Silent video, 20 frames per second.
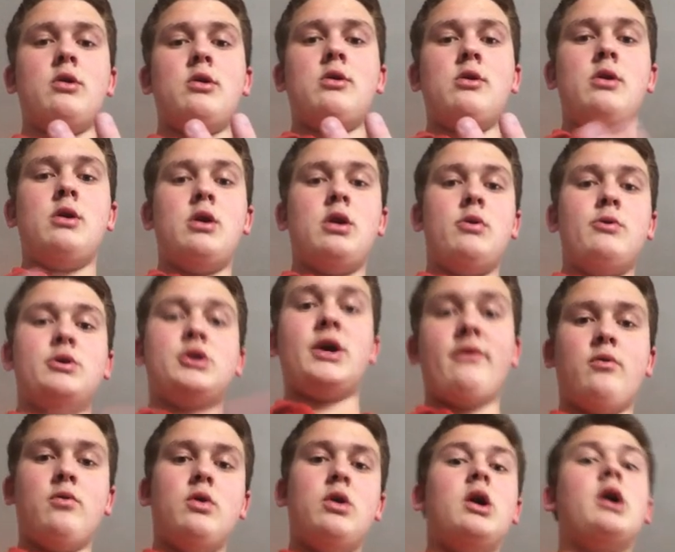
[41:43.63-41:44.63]
whichever
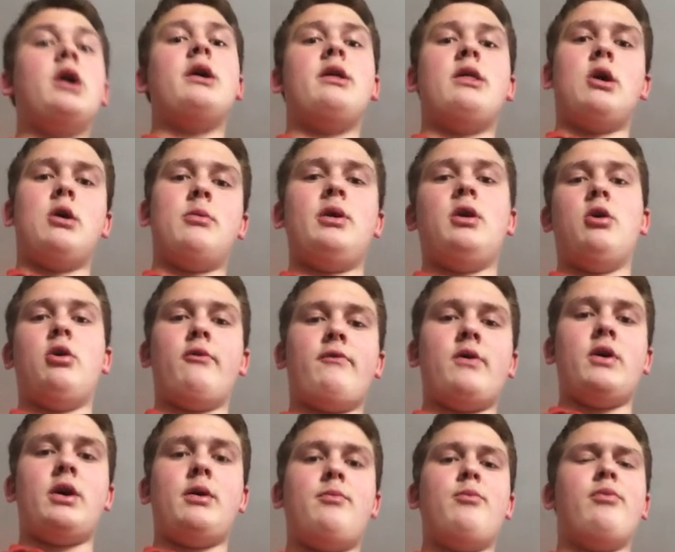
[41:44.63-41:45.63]
one, because I'll be notified.
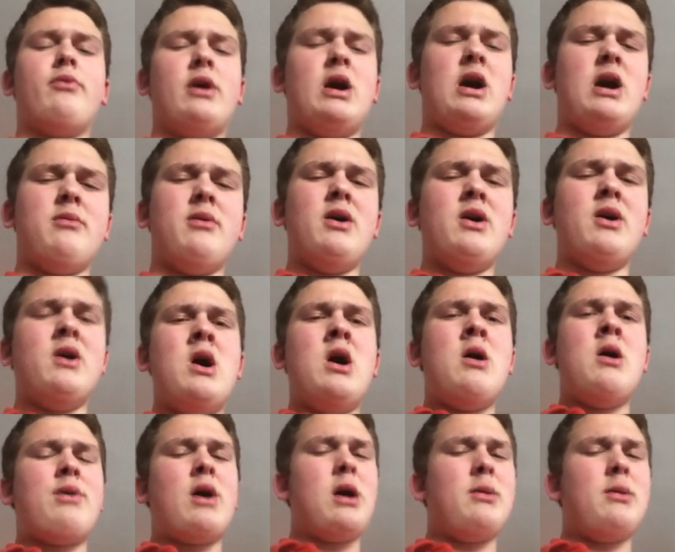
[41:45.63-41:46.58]
Probably